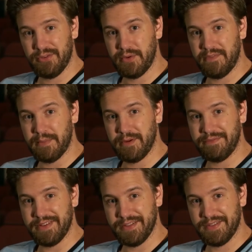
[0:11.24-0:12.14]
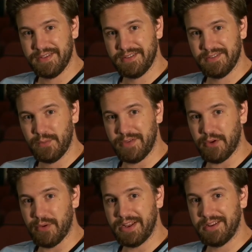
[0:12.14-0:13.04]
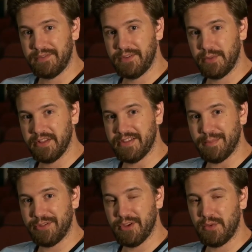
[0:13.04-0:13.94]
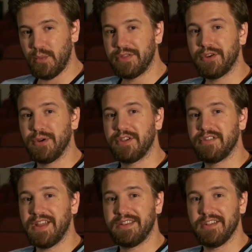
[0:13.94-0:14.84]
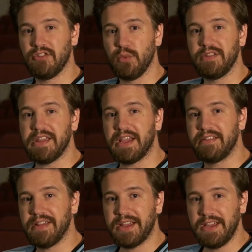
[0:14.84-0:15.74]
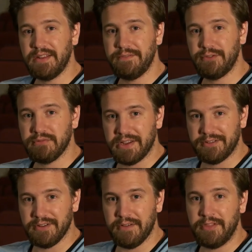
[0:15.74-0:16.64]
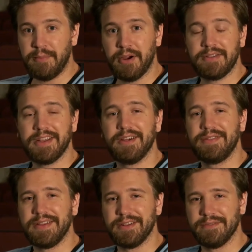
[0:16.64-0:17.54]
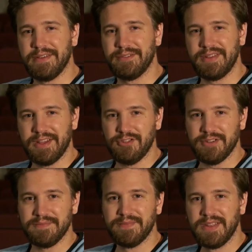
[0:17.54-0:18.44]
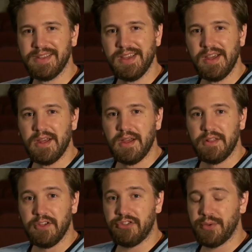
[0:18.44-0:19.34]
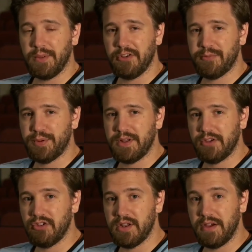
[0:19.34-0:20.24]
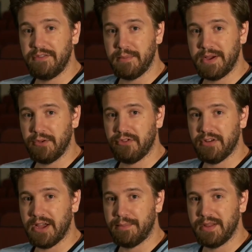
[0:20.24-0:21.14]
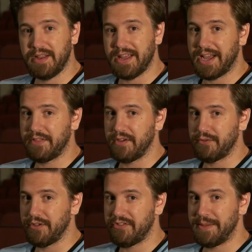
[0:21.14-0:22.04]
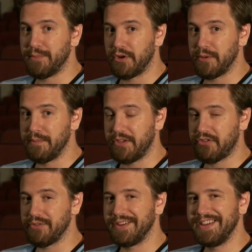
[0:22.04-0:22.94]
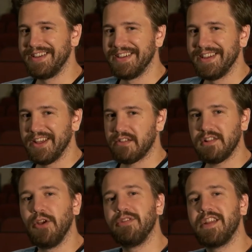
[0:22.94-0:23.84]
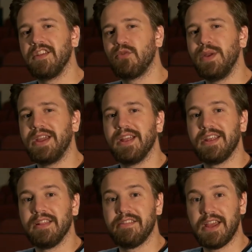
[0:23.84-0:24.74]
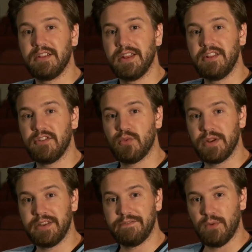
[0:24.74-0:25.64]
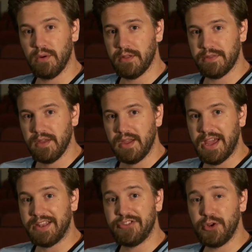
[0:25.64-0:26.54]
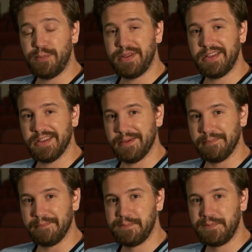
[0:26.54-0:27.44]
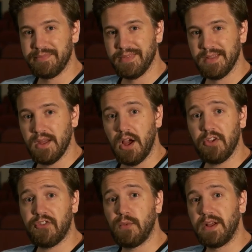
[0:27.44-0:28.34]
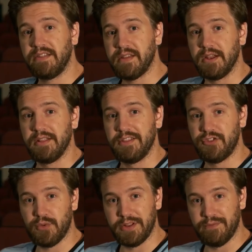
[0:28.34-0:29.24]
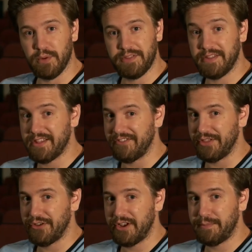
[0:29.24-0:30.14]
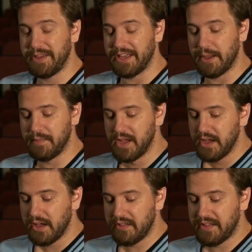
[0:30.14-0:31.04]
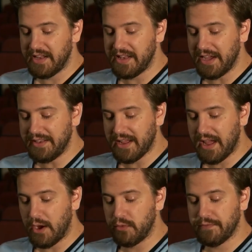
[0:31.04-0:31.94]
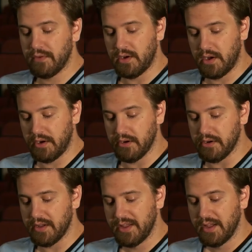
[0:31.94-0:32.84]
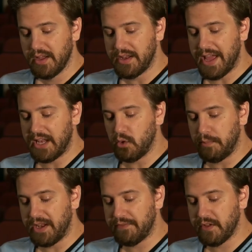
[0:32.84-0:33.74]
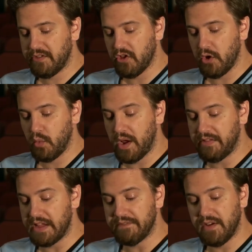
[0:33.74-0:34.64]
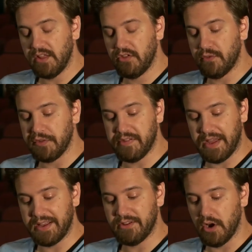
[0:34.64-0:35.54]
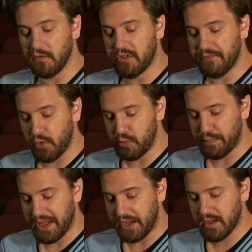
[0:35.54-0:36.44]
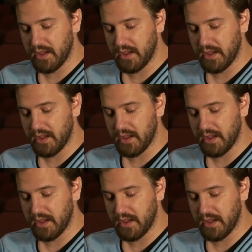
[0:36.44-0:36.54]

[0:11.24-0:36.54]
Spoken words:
through November 5th. We have a great interview in this episode with Kirk Stantis, who is the Executive Director of the Bartell Theater Foundation. The Strollers production of The Mousetrap, an Agatha Christie murder mystery, is closing this weekend on Saturday the 24th at 2 p.m. Also on Saturday the 24th at 7:30 p.m. is the Night Out for Hunger, an annual benefits show raising funds for Second Harvest Food Bank.